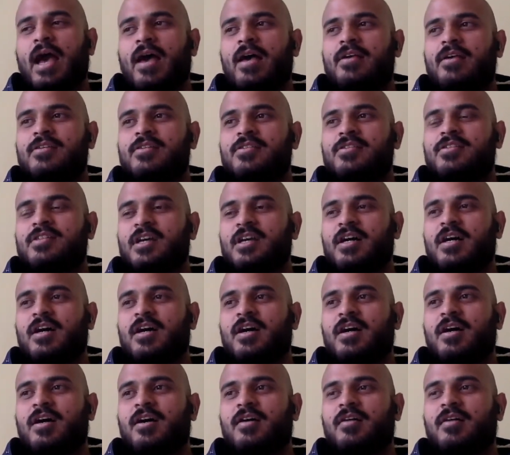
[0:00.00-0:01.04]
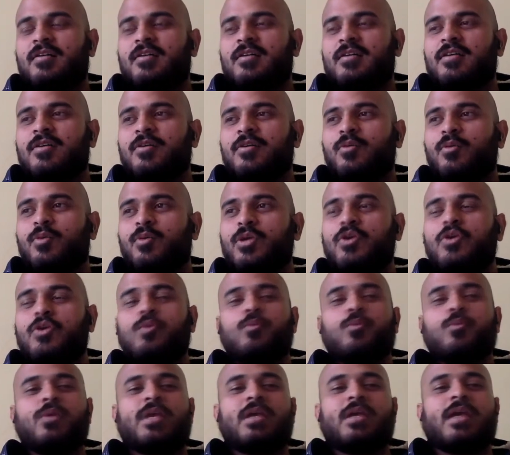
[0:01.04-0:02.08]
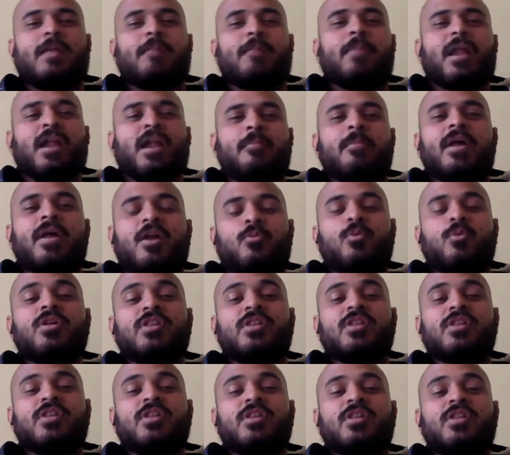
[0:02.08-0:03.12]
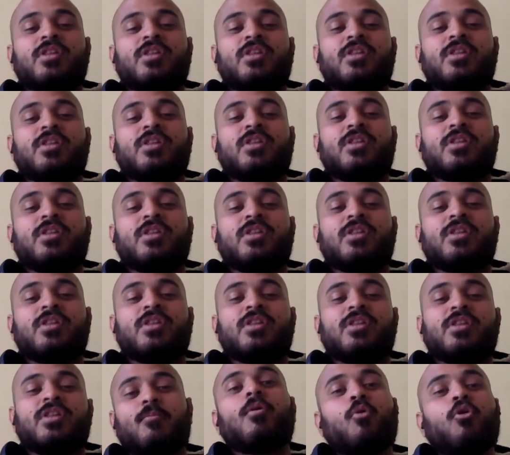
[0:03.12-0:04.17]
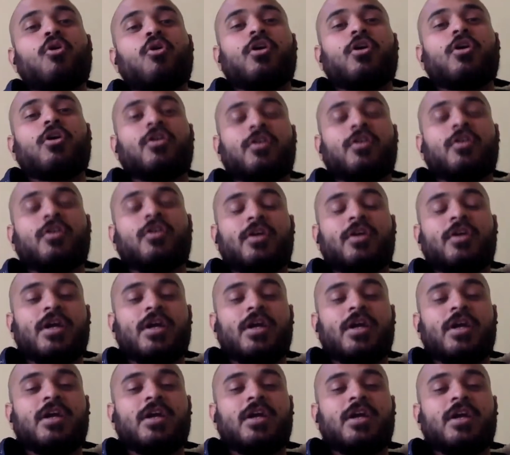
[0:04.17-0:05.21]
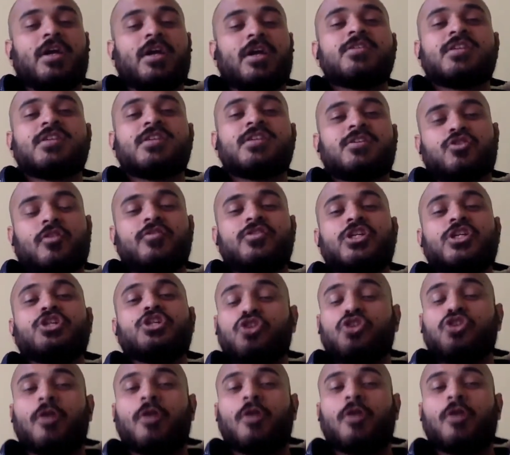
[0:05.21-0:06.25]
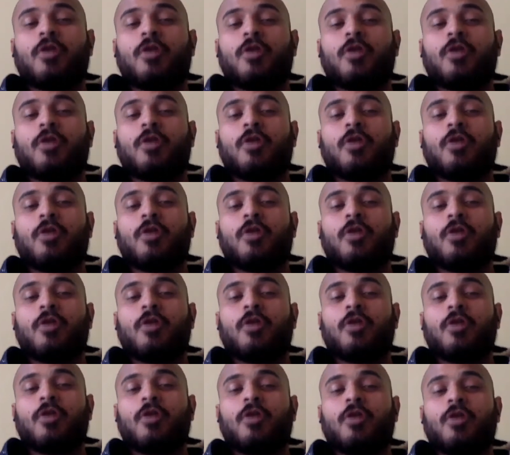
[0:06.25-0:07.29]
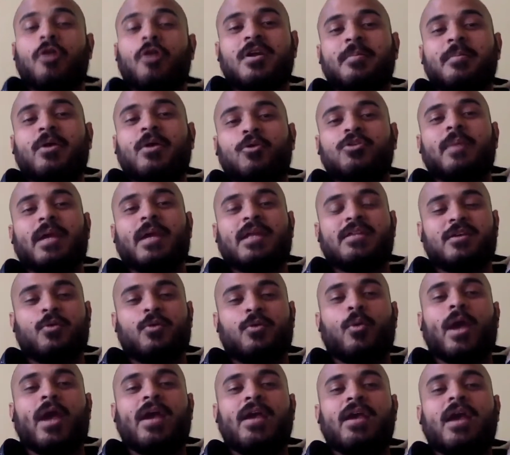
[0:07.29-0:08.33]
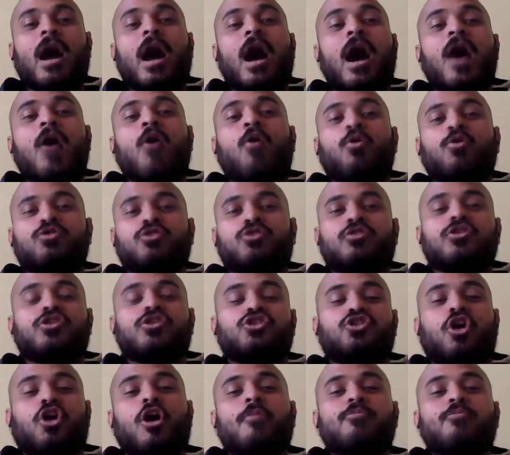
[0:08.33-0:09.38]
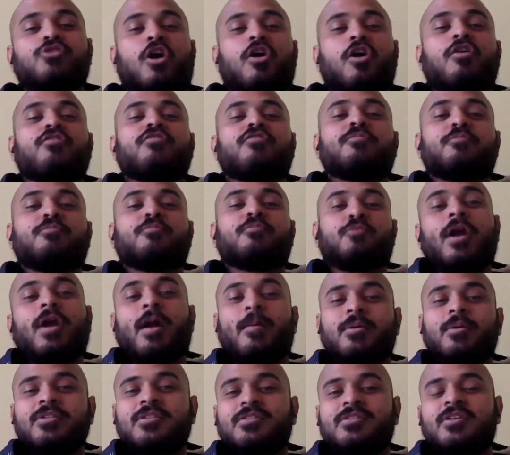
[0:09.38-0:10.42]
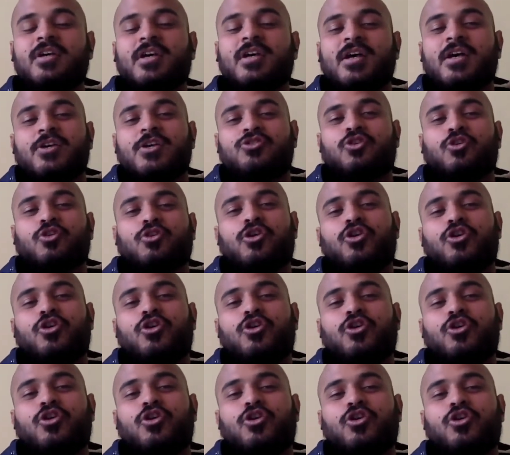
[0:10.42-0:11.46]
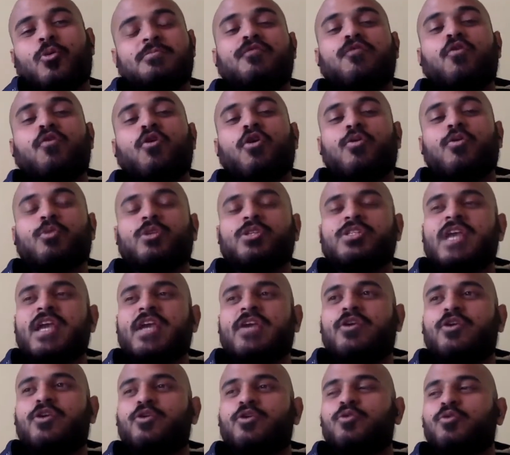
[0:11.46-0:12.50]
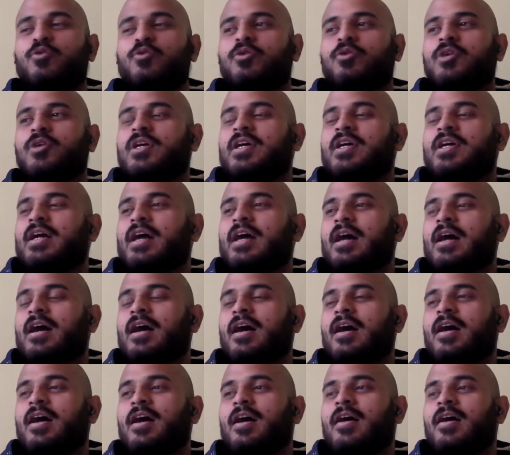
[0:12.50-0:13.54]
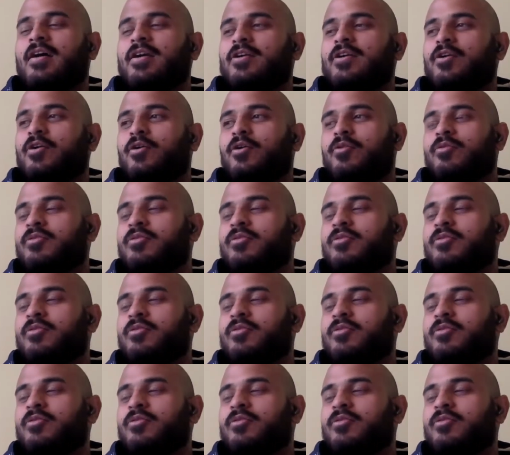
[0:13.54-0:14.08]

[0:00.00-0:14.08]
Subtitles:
as we get better and better wielding technology, automate more and more careers, and so there's obviously jobs in that. But some of the jobs that are being automated away are also the jobs of programmers. So whereas before it would take you a